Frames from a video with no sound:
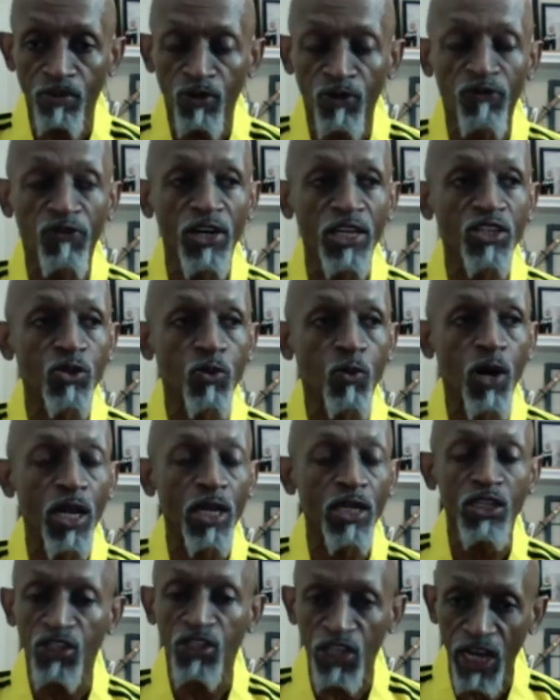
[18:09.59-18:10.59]
Professor
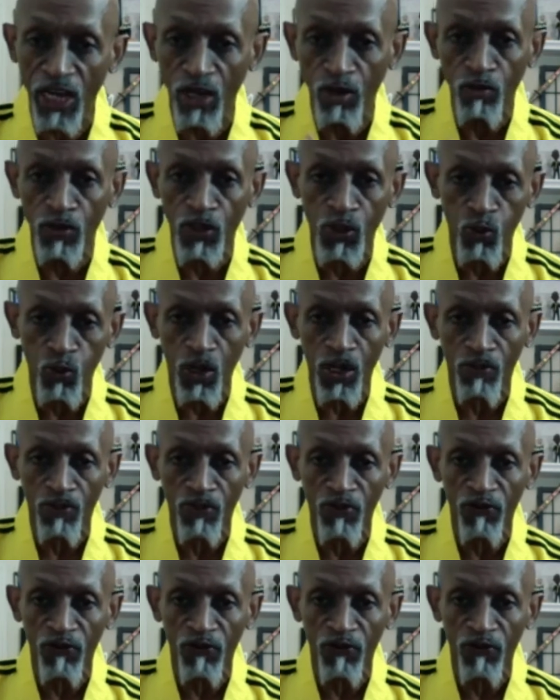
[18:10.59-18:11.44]
Wally J, who was one of